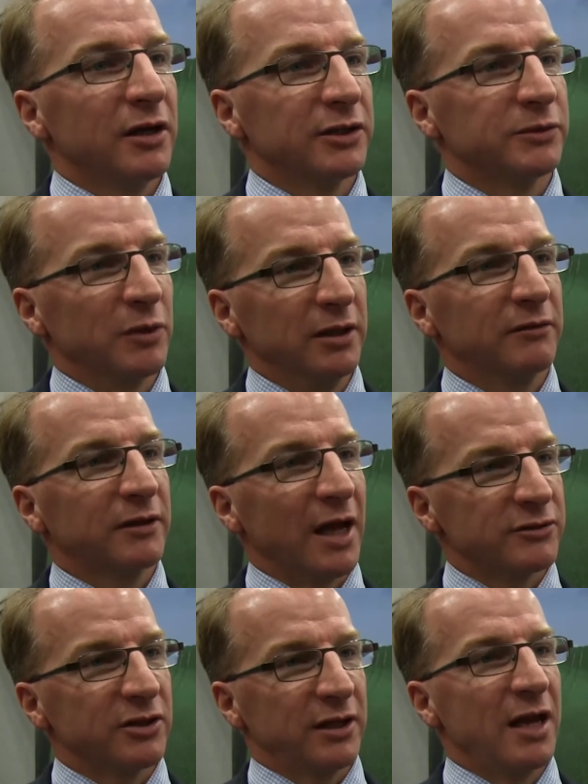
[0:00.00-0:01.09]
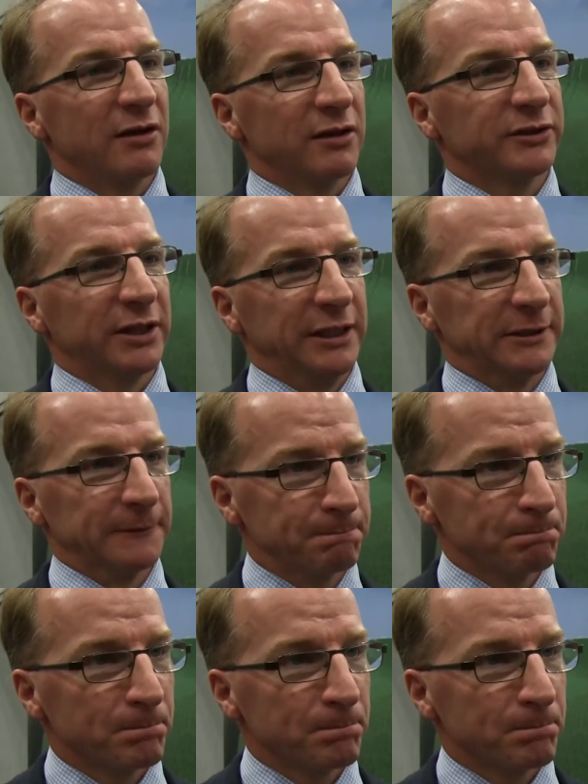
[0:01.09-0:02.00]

as we get to the end of the season.